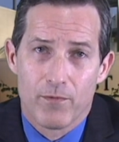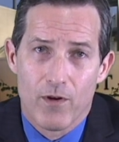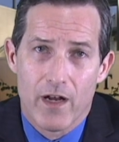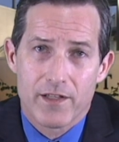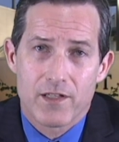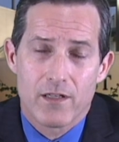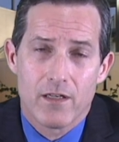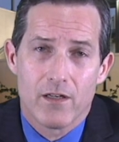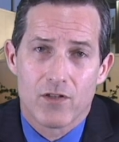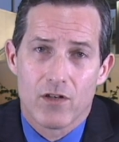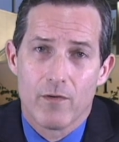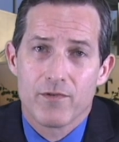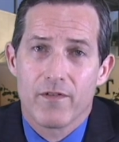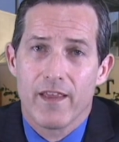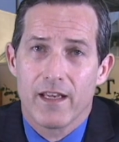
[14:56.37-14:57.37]
Bronson in
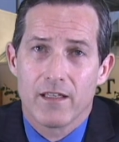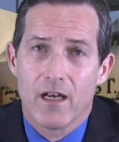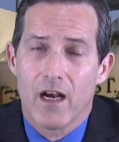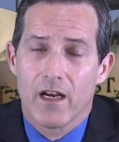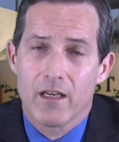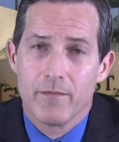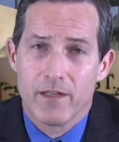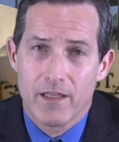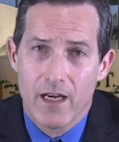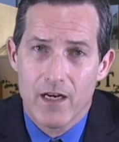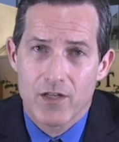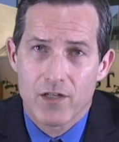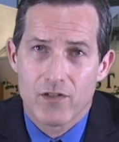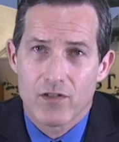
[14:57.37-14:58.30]
terms of that documentation,